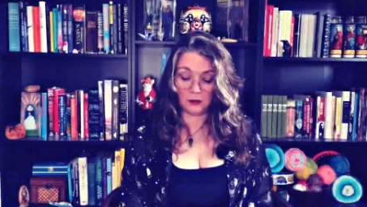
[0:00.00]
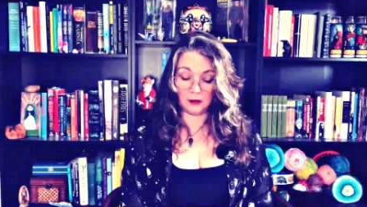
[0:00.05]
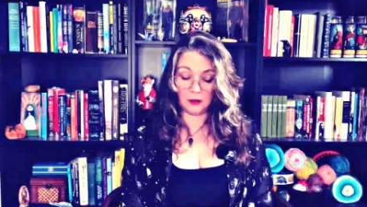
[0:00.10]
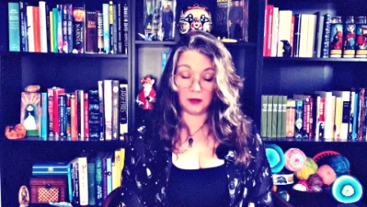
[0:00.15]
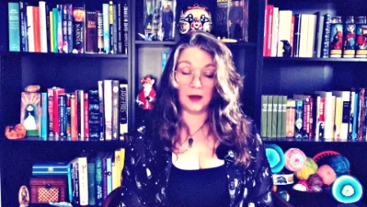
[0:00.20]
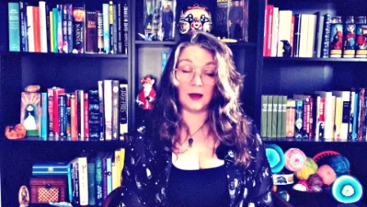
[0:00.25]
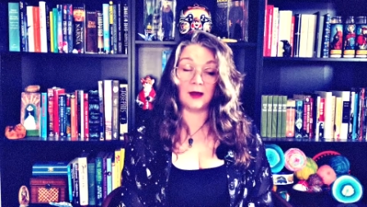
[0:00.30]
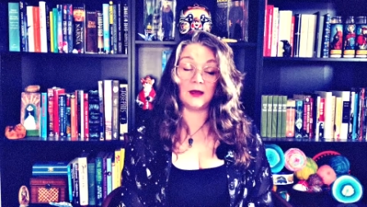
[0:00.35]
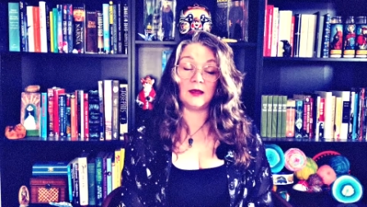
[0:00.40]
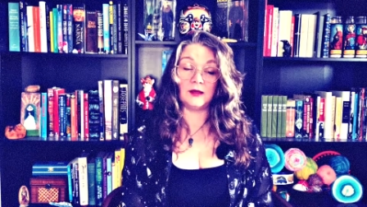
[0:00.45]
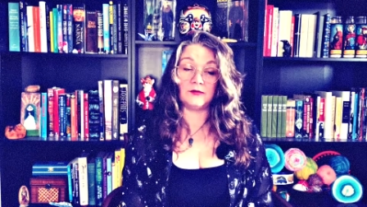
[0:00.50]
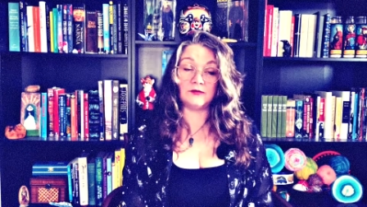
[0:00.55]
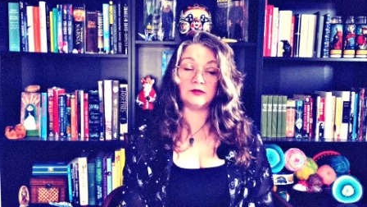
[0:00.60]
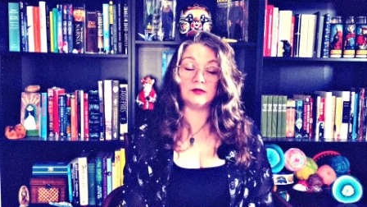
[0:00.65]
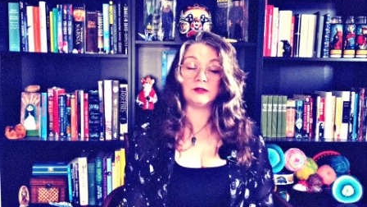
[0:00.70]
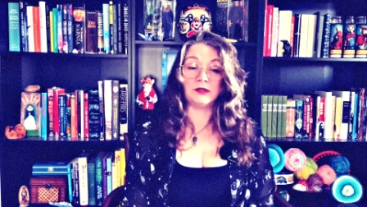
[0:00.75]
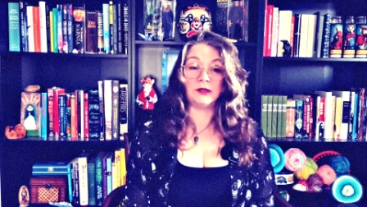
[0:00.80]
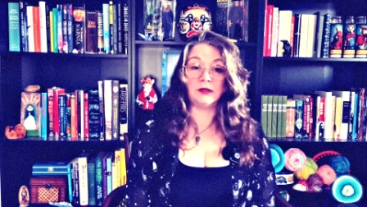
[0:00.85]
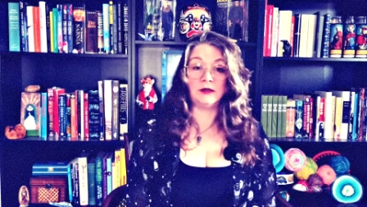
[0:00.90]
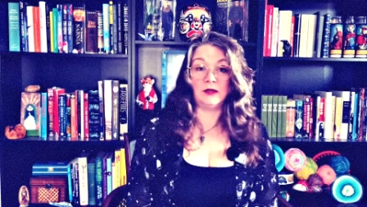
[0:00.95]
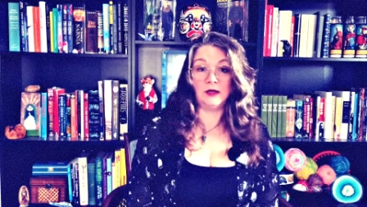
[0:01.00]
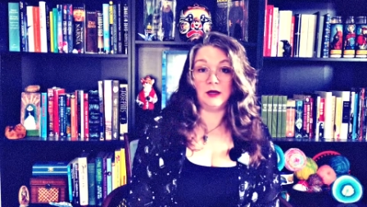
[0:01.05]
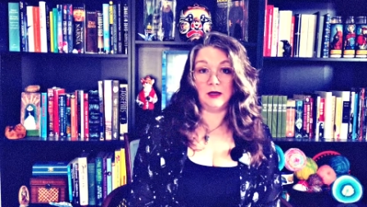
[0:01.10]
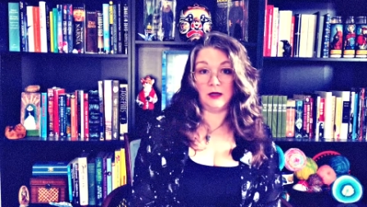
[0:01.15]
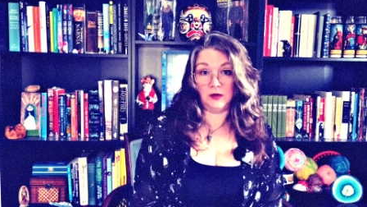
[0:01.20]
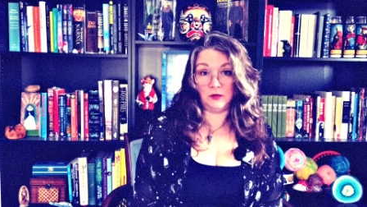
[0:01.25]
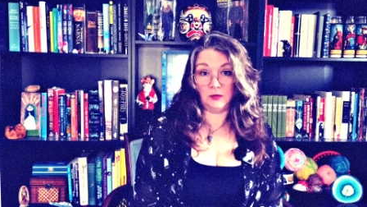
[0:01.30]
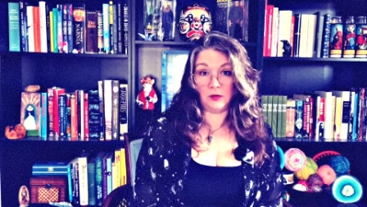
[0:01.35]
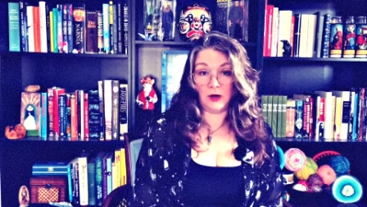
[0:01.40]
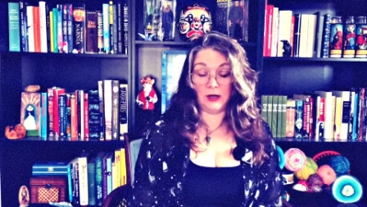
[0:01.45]
I haven't done
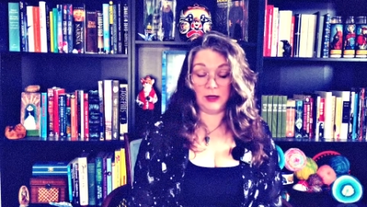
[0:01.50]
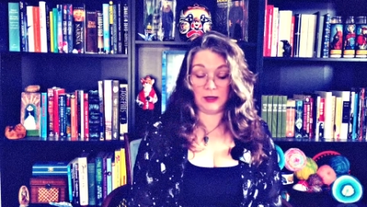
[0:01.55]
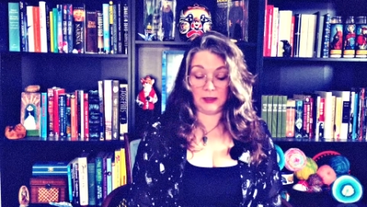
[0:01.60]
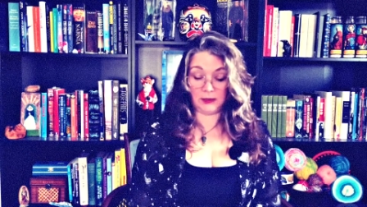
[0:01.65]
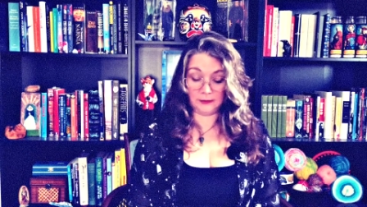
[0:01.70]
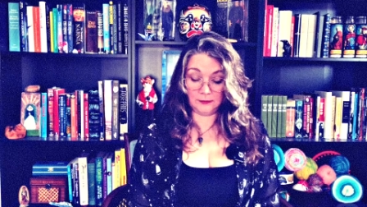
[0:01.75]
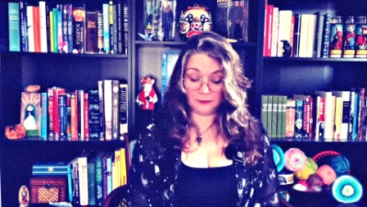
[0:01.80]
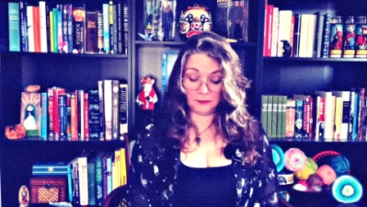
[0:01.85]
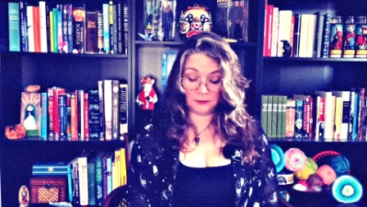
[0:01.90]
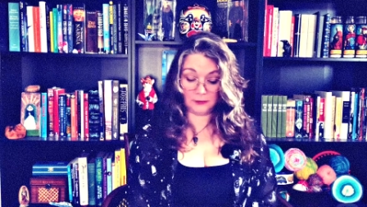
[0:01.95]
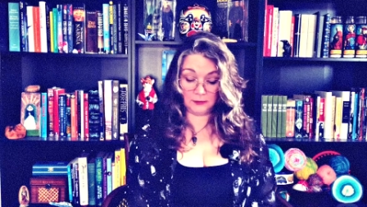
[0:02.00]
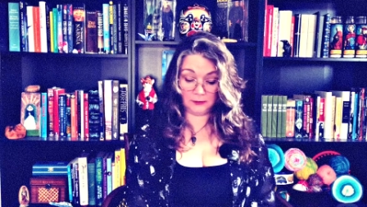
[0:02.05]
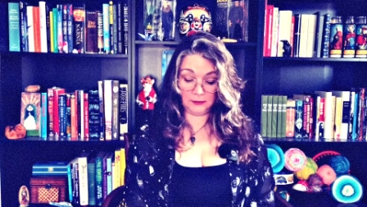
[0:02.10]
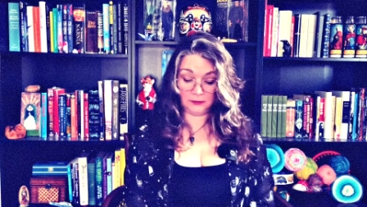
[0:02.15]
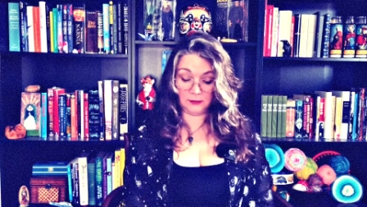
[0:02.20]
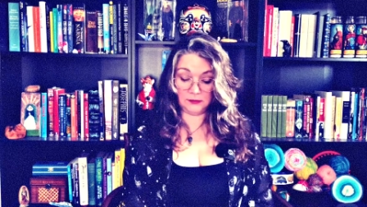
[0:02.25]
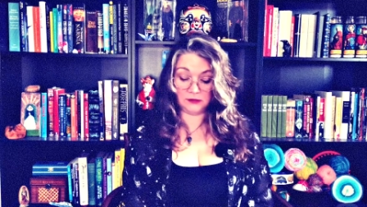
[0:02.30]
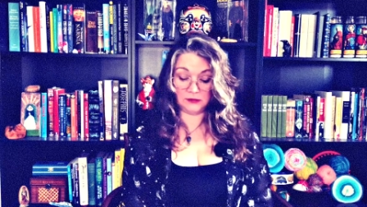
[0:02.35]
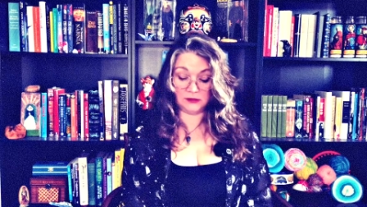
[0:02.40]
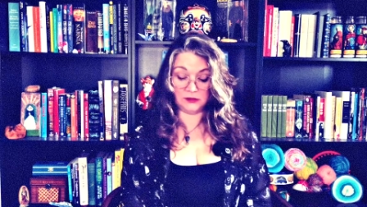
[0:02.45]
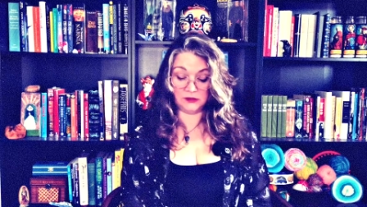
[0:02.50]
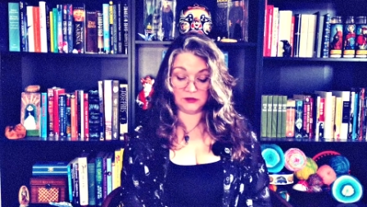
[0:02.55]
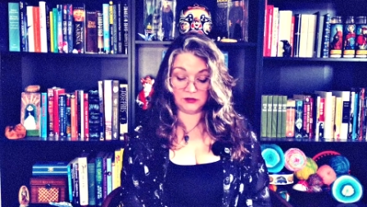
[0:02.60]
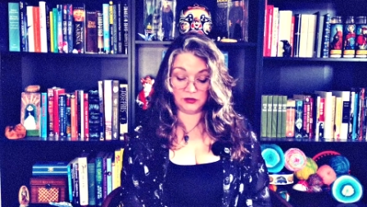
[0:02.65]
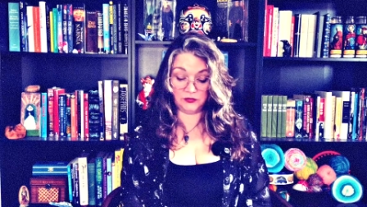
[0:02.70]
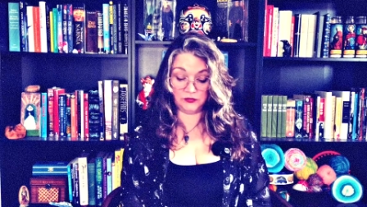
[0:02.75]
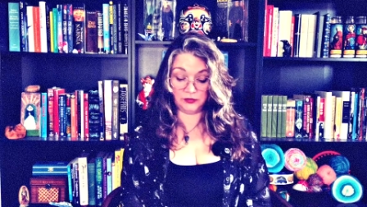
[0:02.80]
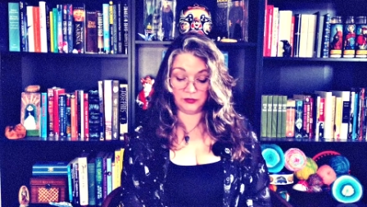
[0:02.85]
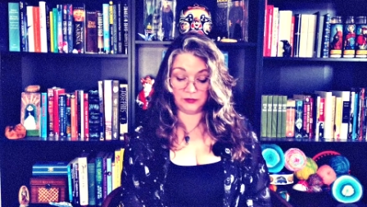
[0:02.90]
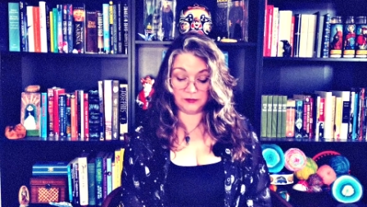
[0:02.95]
any writing since the
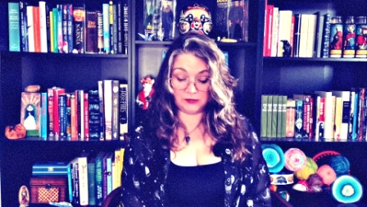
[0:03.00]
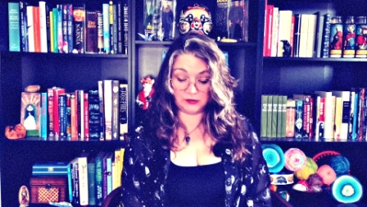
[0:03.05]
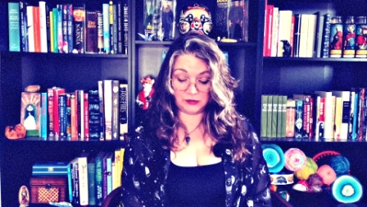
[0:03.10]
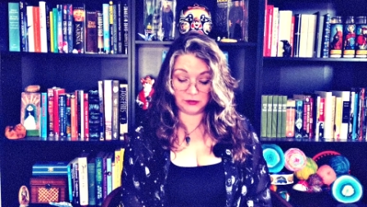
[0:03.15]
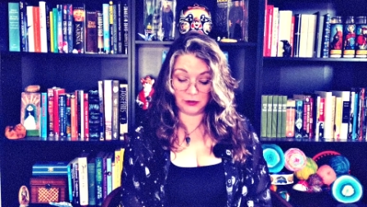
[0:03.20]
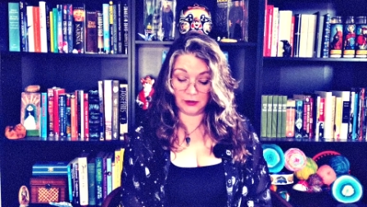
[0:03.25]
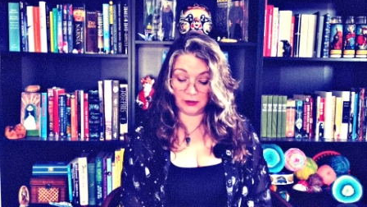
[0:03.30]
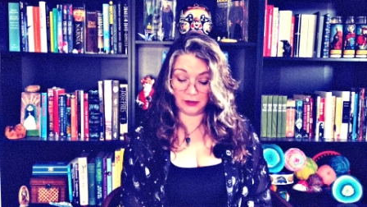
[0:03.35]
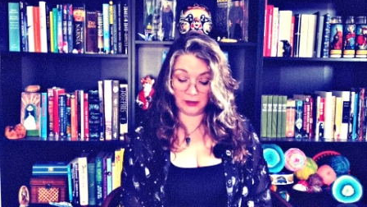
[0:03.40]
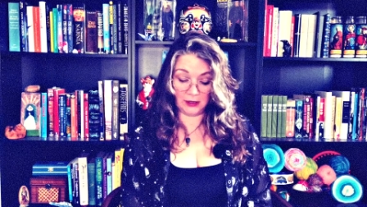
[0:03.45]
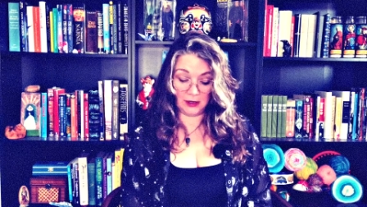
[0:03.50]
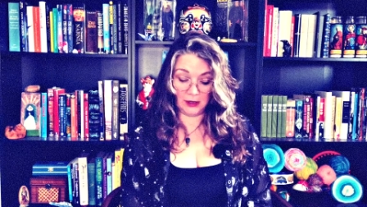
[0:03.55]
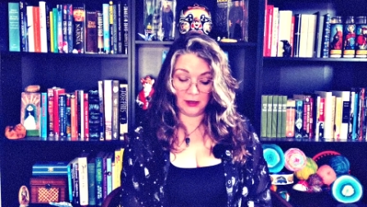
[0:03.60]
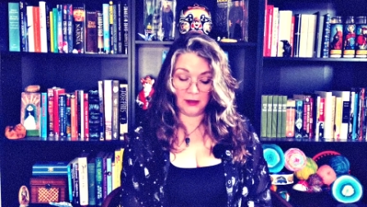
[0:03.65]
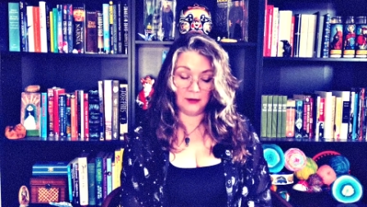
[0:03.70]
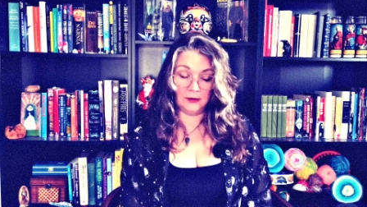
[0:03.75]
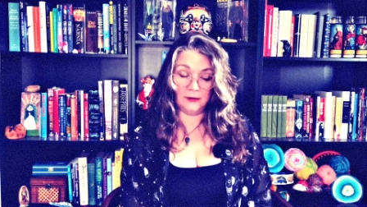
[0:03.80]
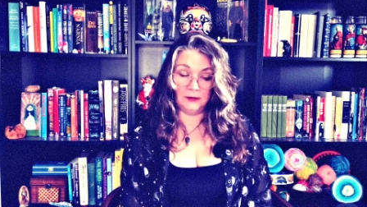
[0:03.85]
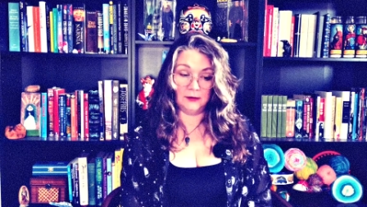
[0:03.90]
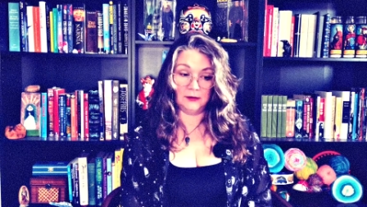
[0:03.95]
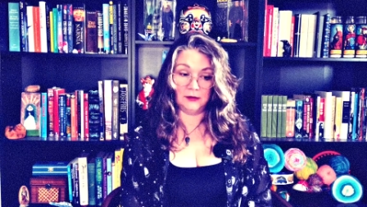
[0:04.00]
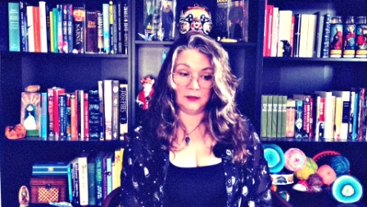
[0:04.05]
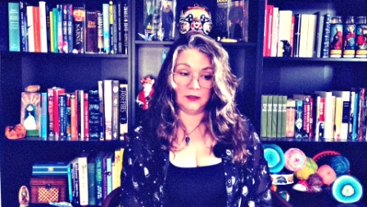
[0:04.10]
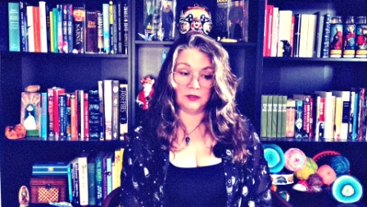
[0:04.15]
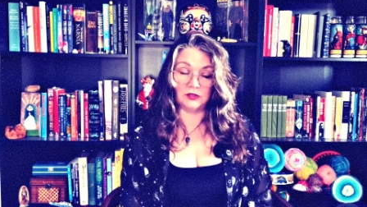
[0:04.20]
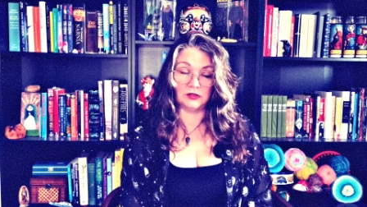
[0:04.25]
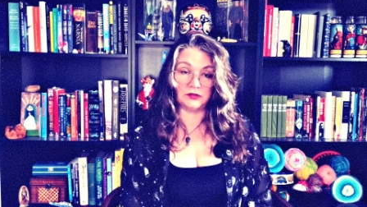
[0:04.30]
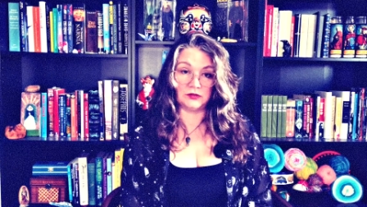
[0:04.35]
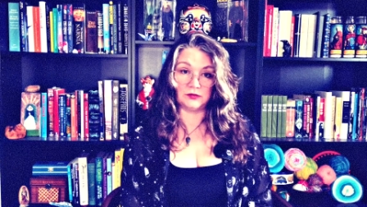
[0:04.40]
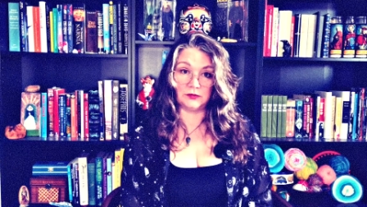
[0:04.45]
dream started. I
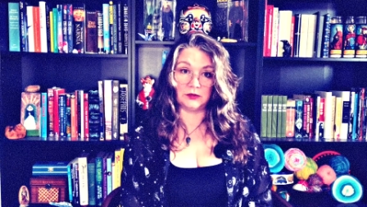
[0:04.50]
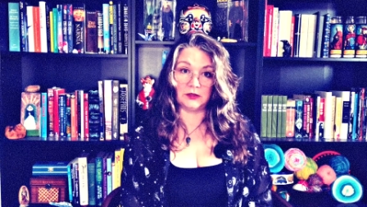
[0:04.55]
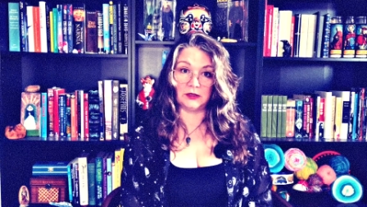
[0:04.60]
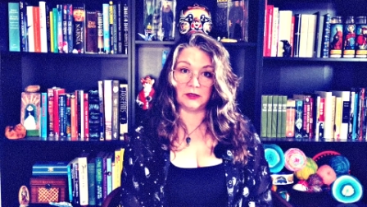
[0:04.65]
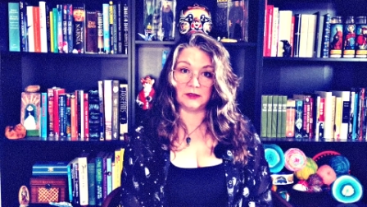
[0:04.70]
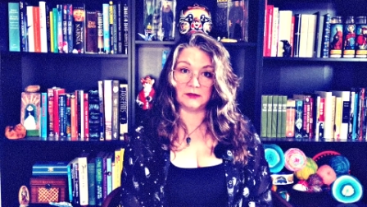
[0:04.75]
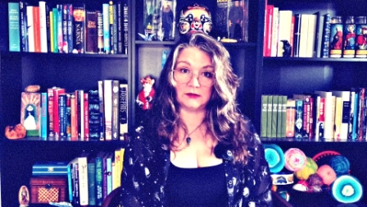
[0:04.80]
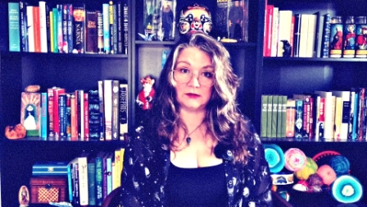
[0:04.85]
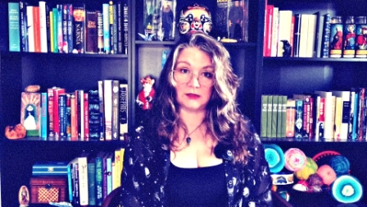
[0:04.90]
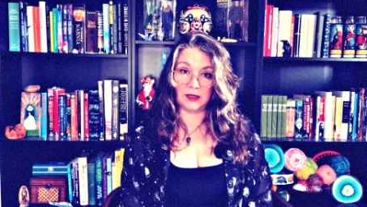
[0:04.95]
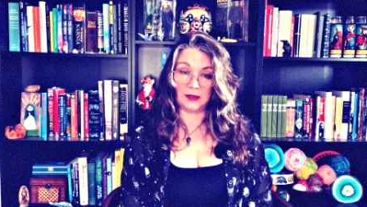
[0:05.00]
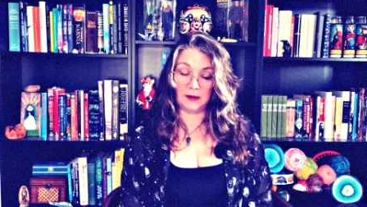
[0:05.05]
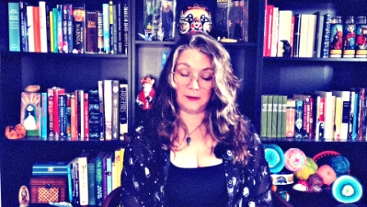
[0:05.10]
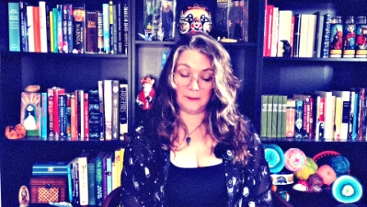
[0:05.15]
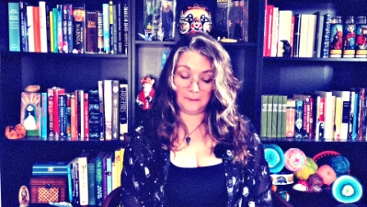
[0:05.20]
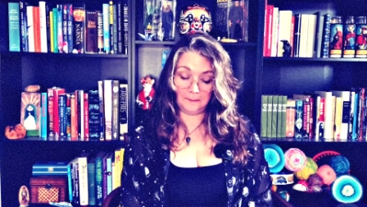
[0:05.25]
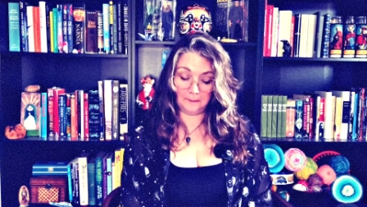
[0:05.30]
just realized that.